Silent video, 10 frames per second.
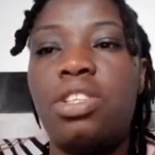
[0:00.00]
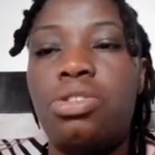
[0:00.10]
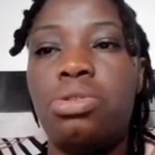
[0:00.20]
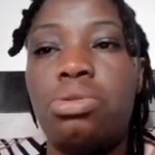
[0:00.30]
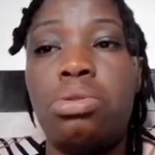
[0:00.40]

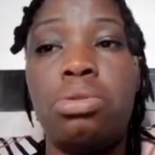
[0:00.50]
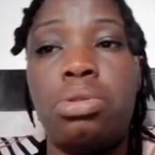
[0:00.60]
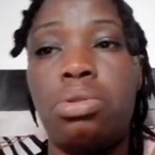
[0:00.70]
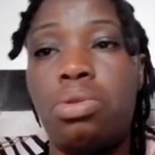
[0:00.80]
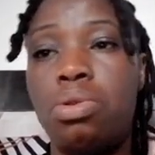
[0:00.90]
B, sharing
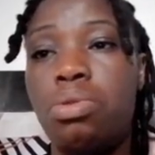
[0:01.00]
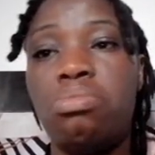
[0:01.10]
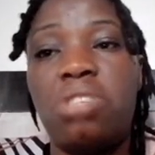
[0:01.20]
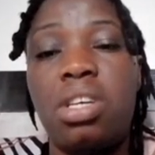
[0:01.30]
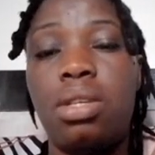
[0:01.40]

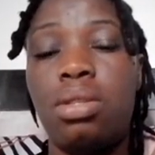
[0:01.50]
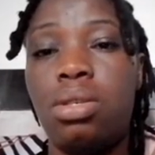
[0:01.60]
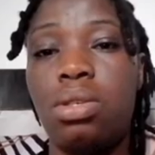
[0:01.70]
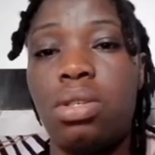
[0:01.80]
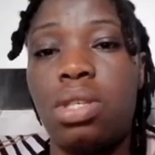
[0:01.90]
tissues.
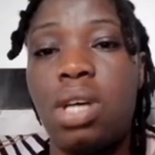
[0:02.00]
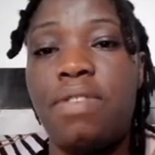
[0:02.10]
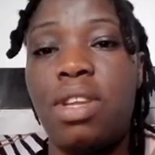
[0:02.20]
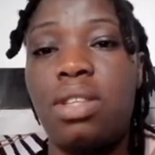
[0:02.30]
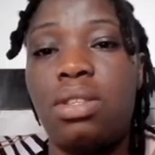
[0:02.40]
No, sharing
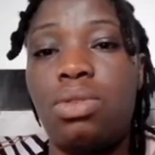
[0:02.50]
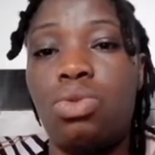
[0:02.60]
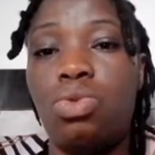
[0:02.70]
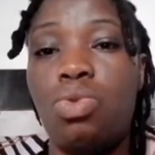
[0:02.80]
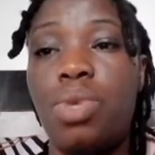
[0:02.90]
tissues does not
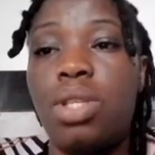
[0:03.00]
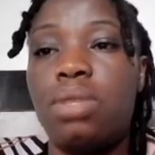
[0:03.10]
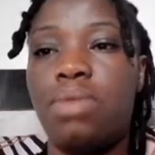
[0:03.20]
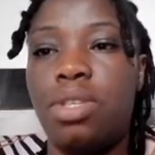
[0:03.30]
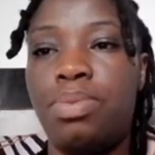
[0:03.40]
have
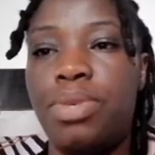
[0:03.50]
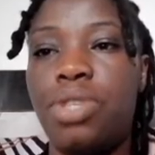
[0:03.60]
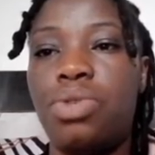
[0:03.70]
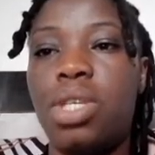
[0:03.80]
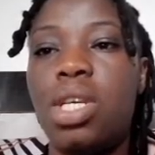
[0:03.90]
anything to do
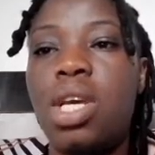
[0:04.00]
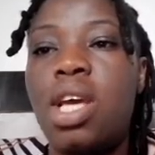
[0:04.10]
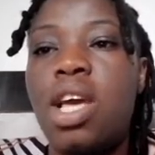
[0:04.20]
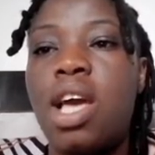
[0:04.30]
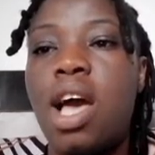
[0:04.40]
with
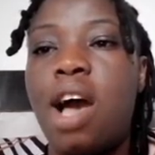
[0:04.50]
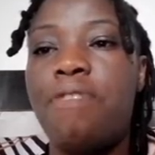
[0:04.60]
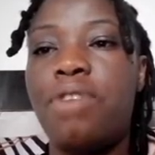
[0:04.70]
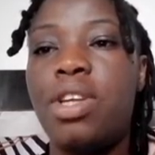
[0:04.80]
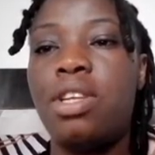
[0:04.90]
respiratory.
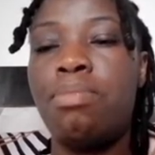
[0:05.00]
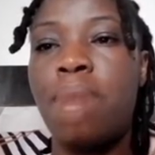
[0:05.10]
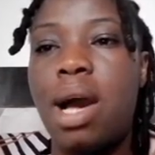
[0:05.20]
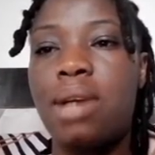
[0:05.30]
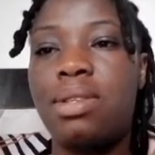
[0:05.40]

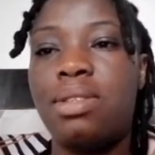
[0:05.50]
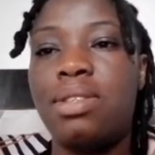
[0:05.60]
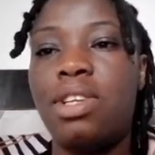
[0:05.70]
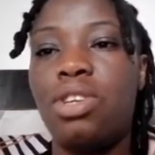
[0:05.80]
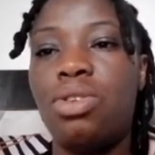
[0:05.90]

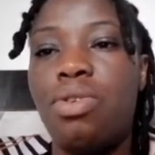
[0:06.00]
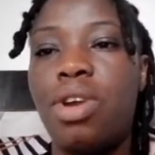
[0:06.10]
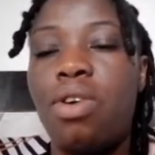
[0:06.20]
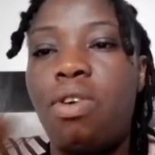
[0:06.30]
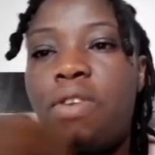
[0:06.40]
Avoiding
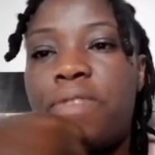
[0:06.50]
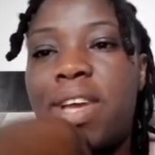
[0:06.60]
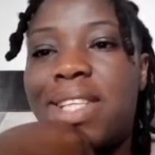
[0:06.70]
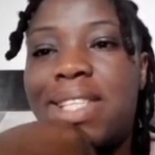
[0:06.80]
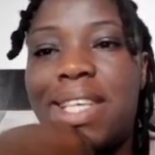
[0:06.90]
masks,
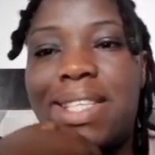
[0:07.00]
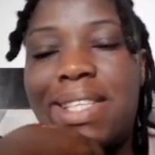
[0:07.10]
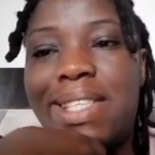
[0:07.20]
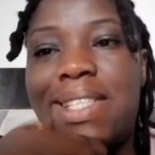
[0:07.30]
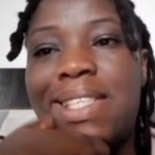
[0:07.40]
ignoring
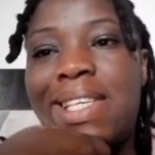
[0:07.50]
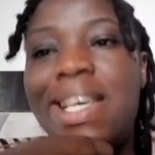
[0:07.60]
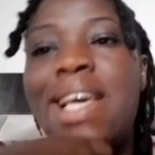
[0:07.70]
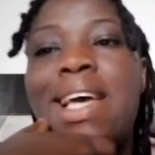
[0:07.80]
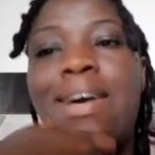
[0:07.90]
cough
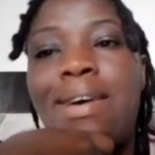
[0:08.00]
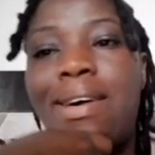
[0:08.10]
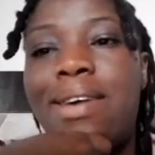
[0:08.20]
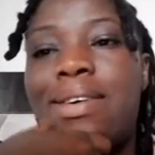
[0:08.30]
ethics.